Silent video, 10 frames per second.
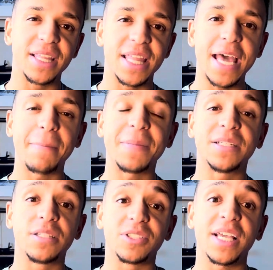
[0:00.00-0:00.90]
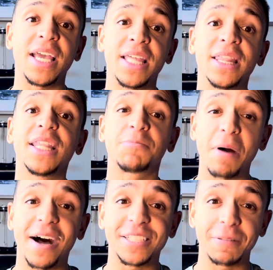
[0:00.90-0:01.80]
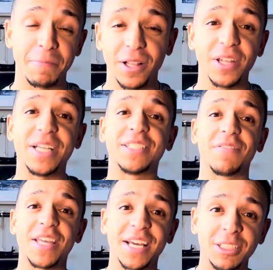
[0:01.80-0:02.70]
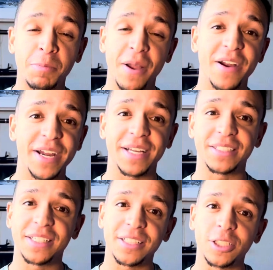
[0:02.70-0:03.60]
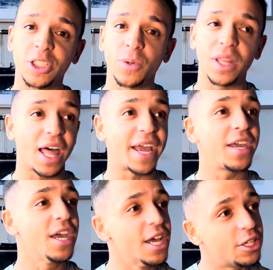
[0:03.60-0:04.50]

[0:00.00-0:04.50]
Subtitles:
then that means there's endless possibilities of the experiences that you would like